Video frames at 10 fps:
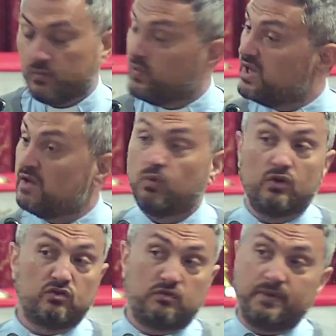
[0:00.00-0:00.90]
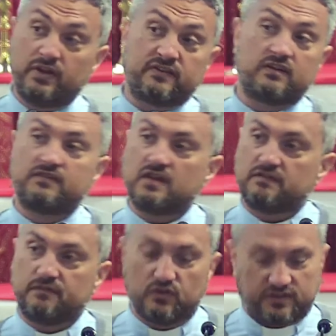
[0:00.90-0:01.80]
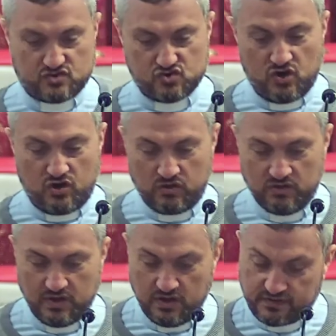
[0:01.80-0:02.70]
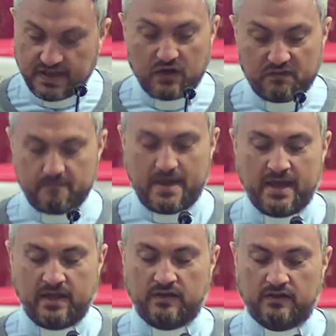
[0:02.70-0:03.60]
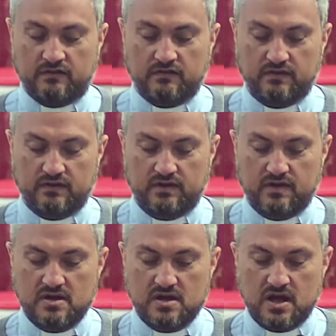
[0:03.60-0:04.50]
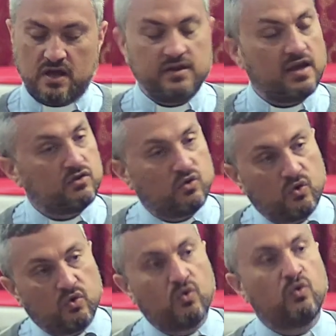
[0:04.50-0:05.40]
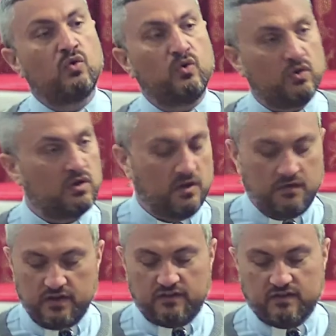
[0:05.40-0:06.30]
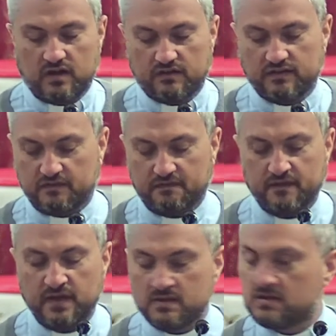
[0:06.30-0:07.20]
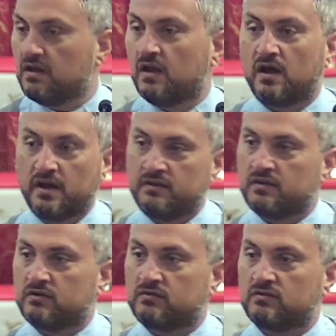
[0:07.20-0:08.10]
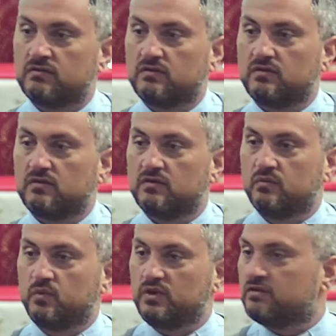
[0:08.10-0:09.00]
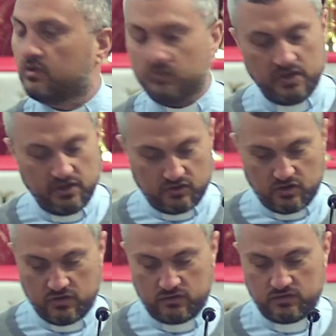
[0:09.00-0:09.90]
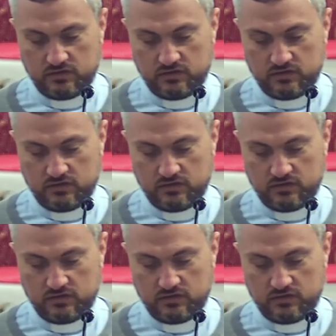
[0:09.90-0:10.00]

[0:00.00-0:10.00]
We want to be successful, strong, self made. And yet, all this does is feed the lie that we don't need God.